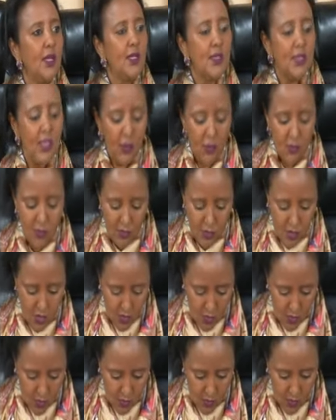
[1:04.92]
in secondary
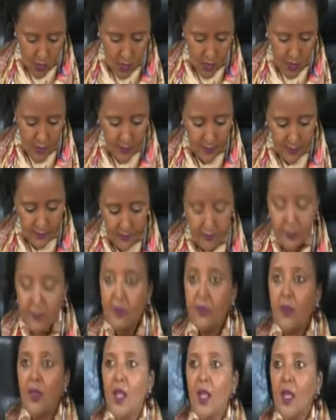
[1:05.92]
schools.
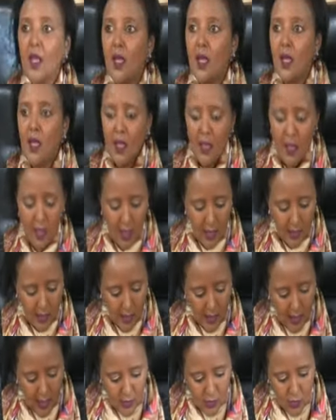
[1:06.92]
And
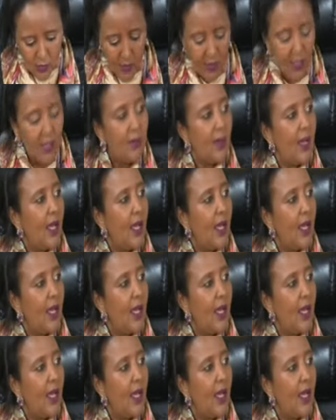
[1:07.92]
I'd like to begin